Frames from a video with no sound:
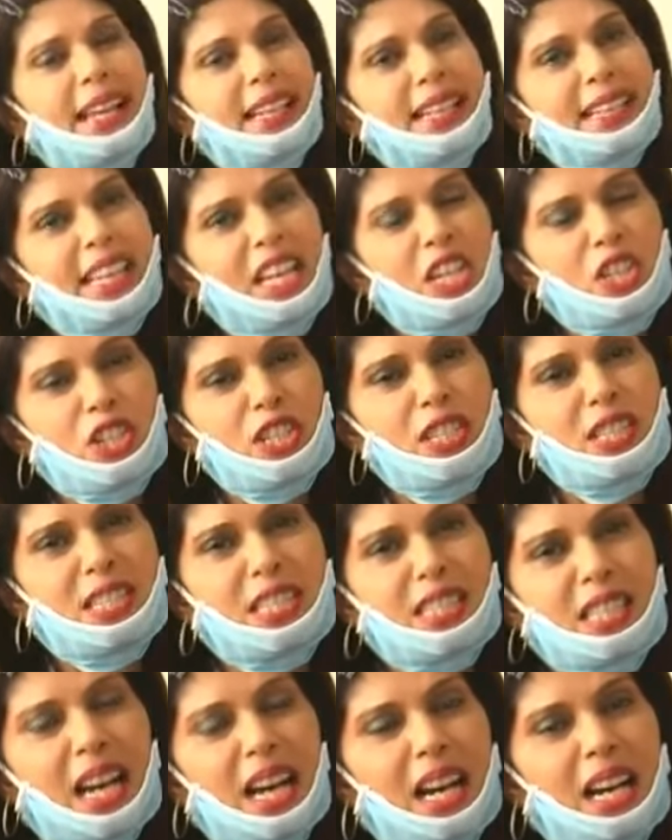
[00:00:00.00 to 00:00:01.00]

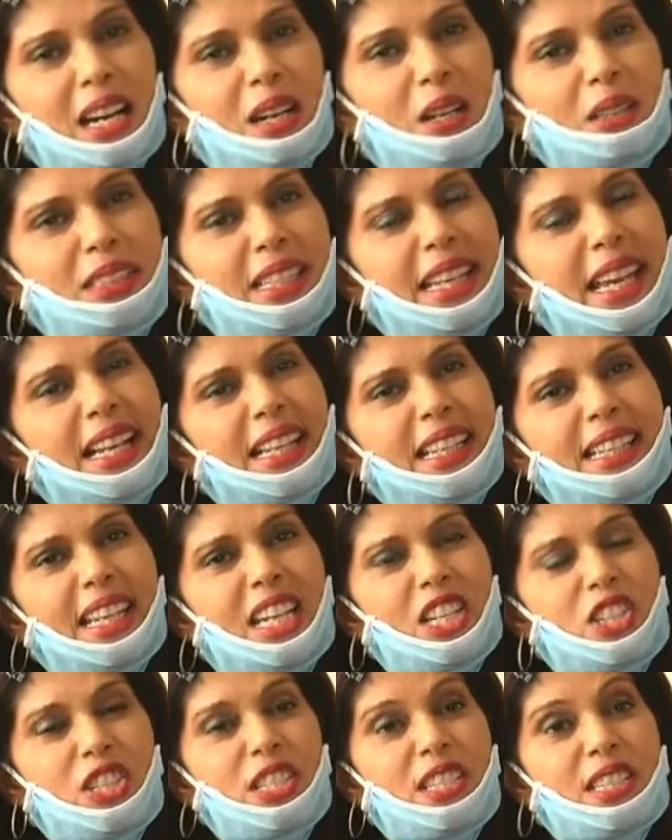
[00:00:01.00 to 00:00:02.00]
allegations? The
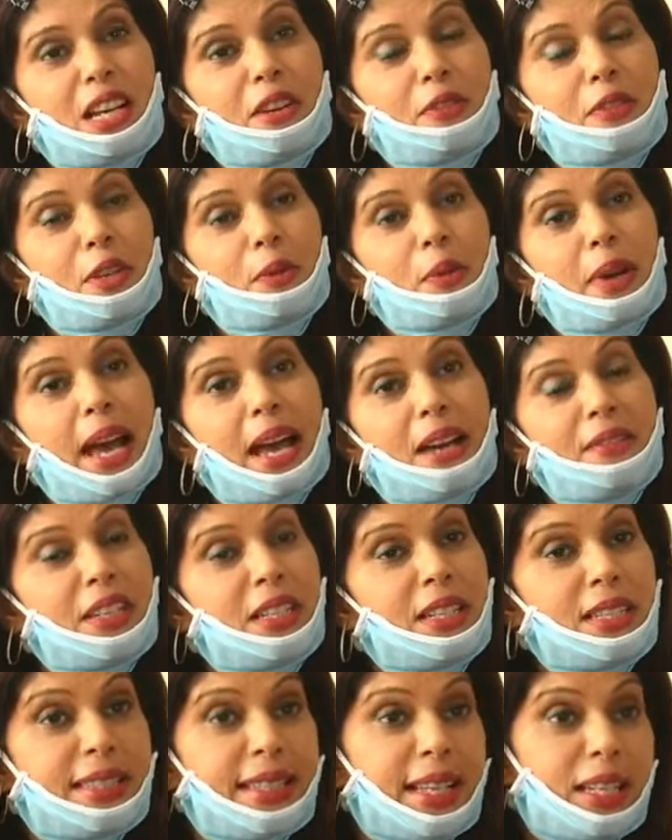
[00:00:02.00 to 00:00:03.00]
allegations are we were
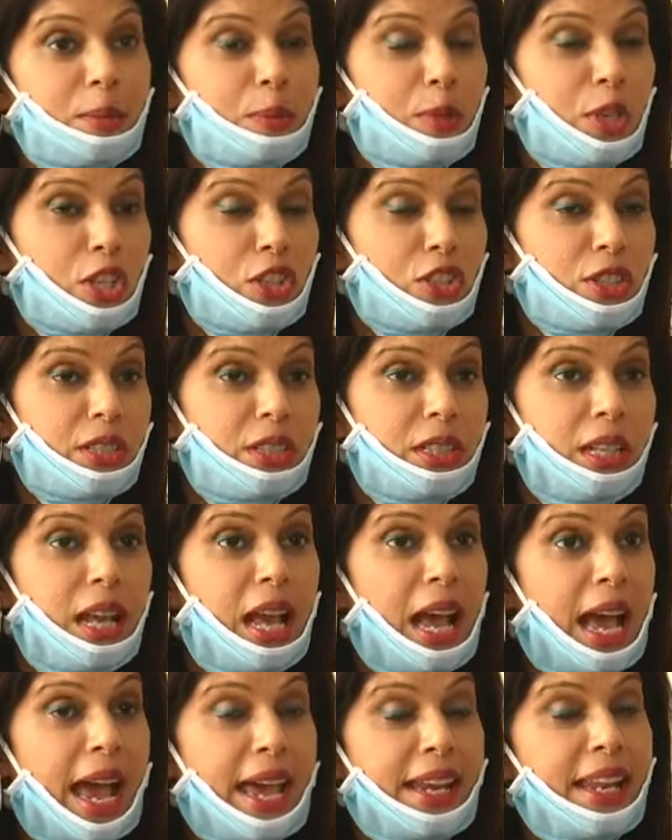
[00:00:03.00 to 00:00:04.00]
having a celebration,
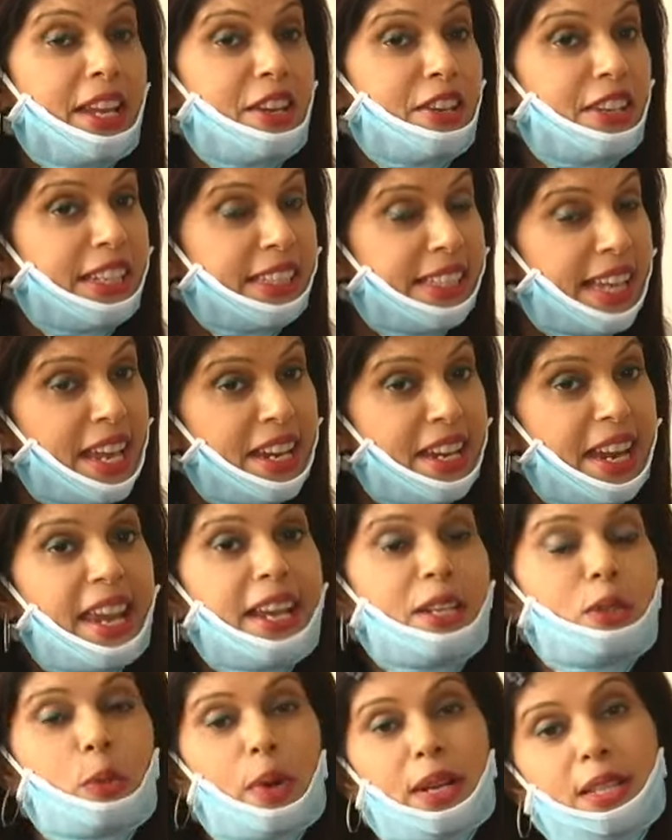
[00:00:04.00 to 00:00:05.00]
and I
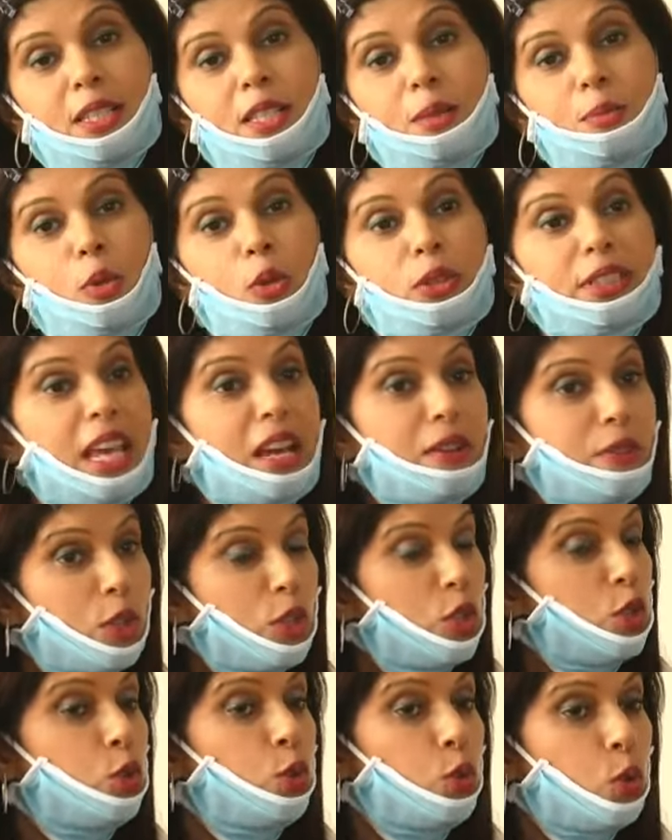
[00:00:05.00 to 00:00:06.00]
reiterate once more, there
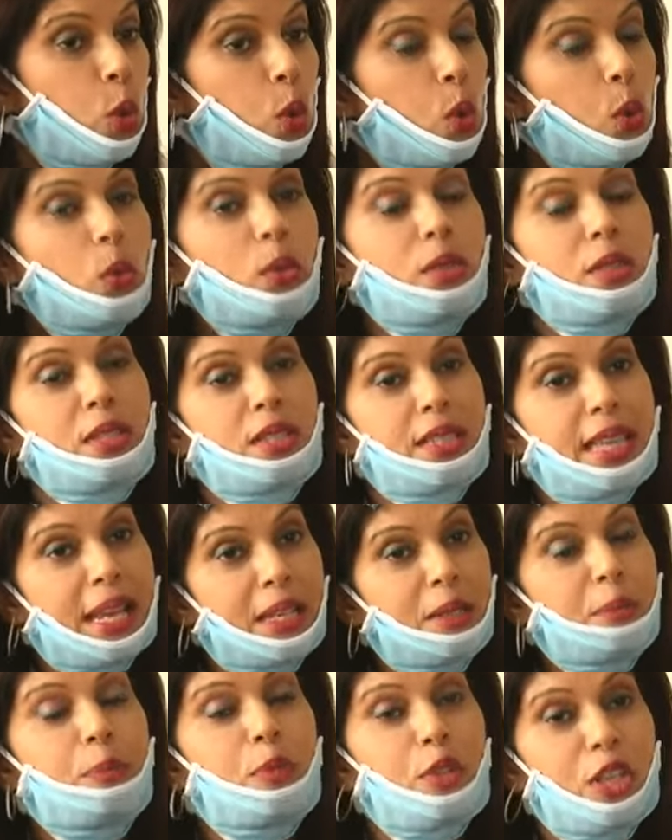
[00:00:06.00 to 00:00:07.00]
was no
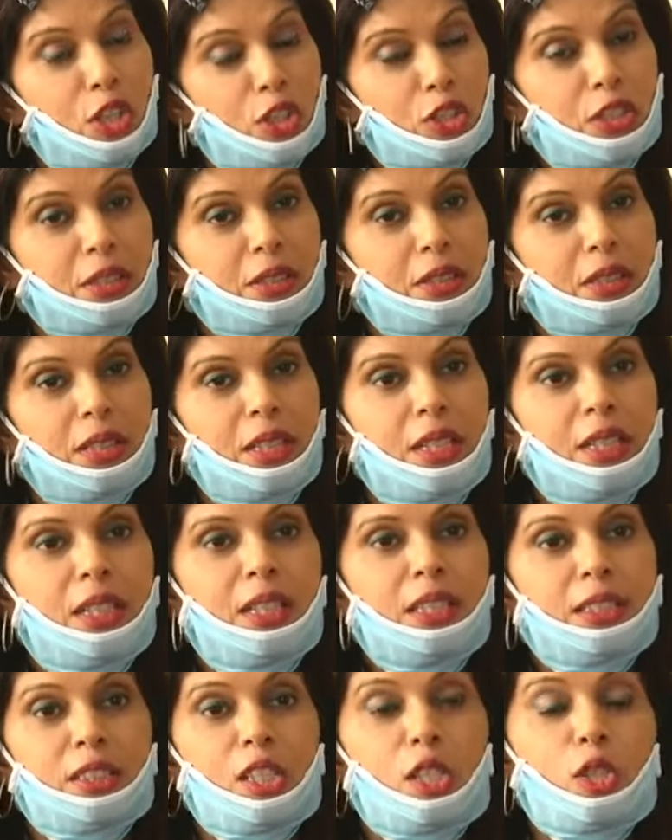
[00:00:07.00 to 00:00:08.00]
celebration.
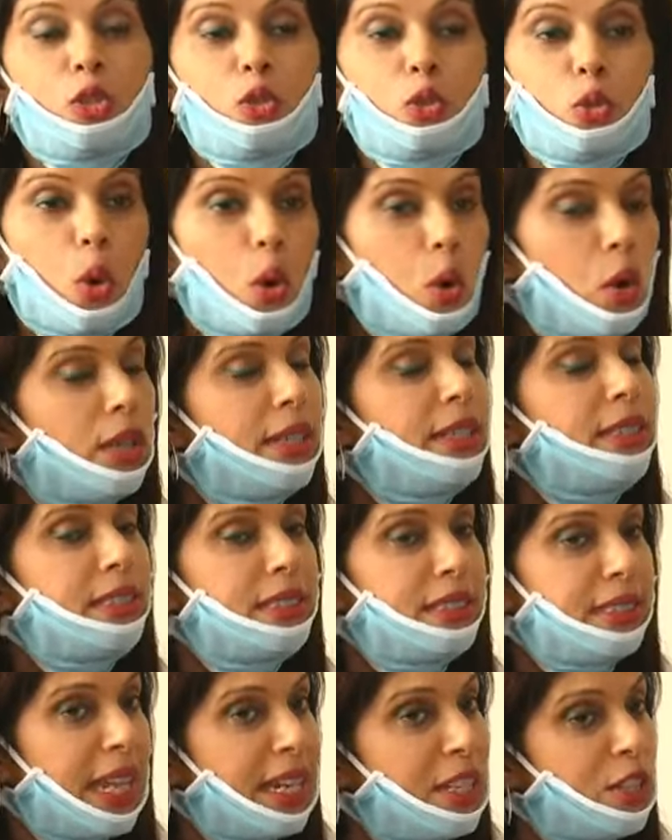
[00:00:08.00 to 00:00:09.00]
The sole
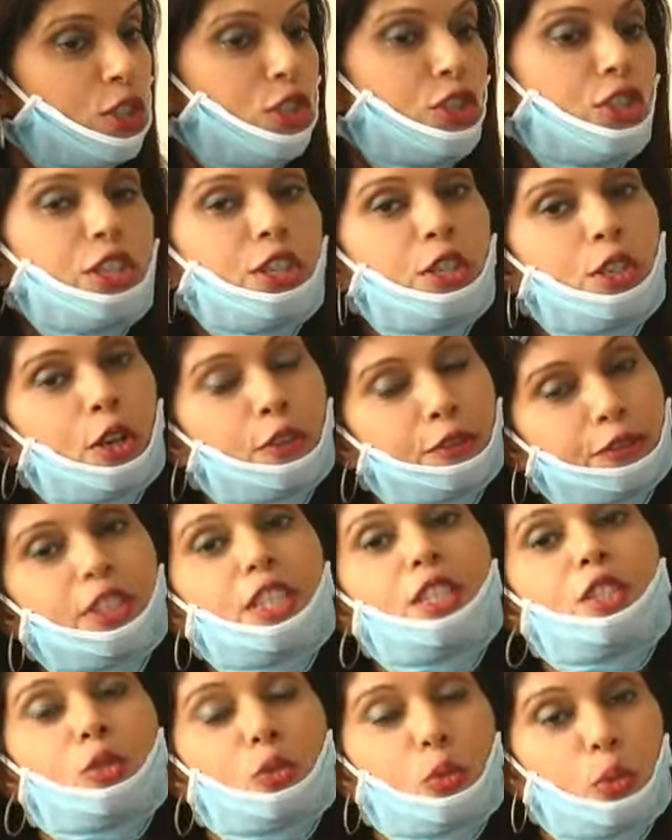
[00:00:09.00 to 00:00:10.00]
intention of
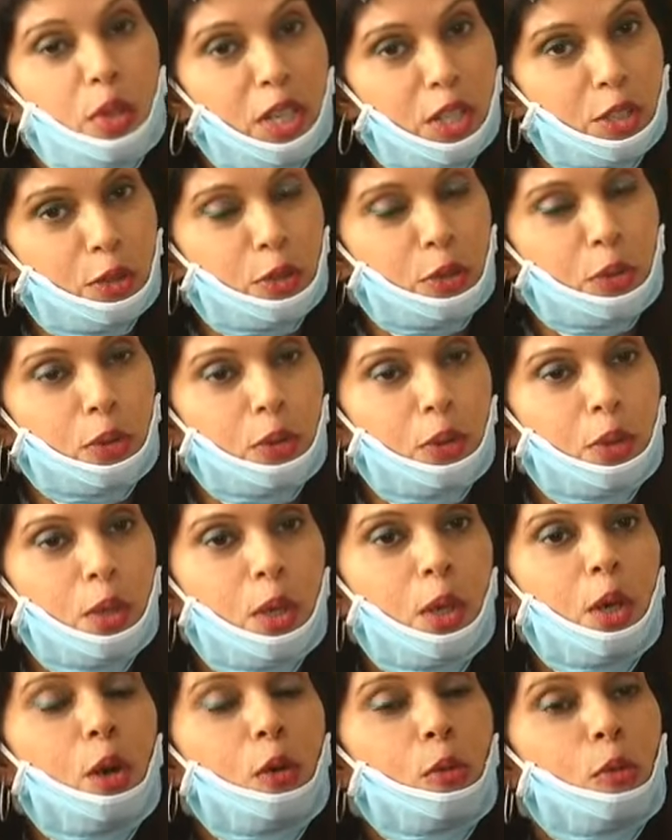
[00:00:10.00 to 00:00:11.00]
this video
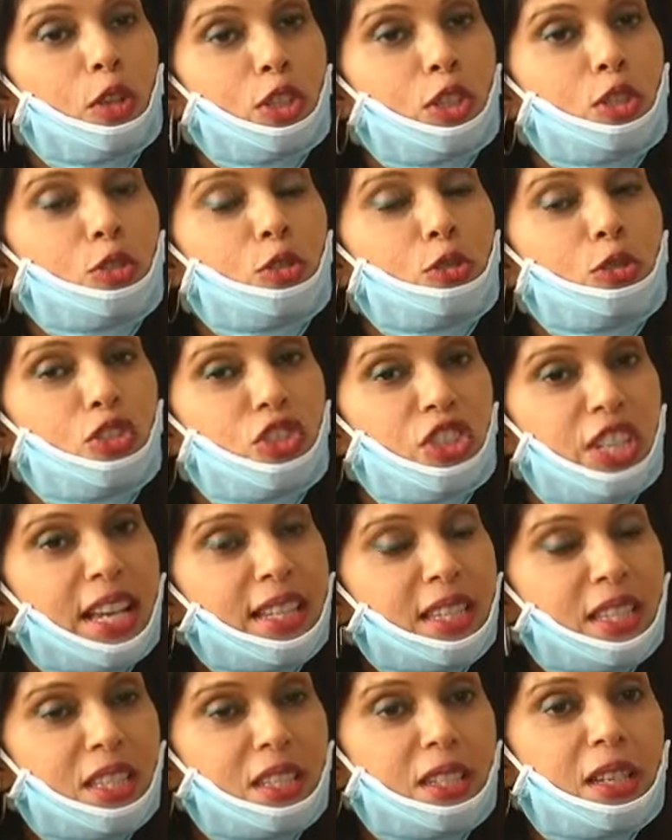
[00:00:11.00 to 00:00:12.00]
was to
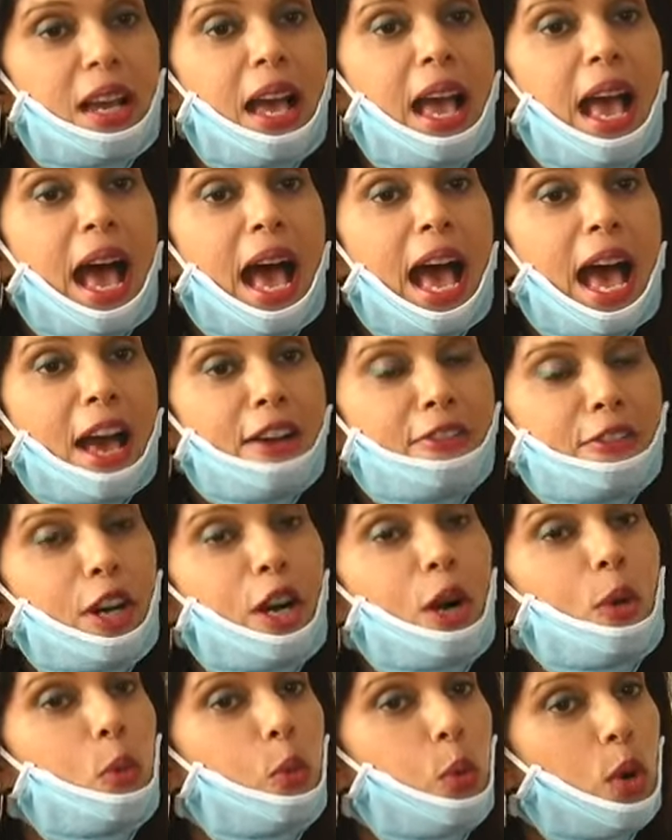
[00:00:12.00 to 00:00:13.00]
just have
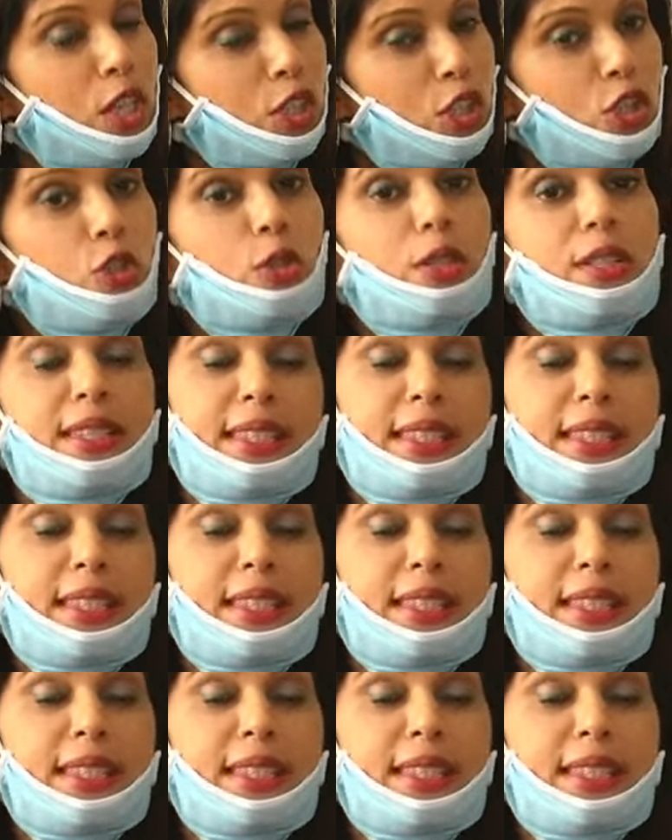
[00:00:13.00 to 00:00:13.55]
a virtual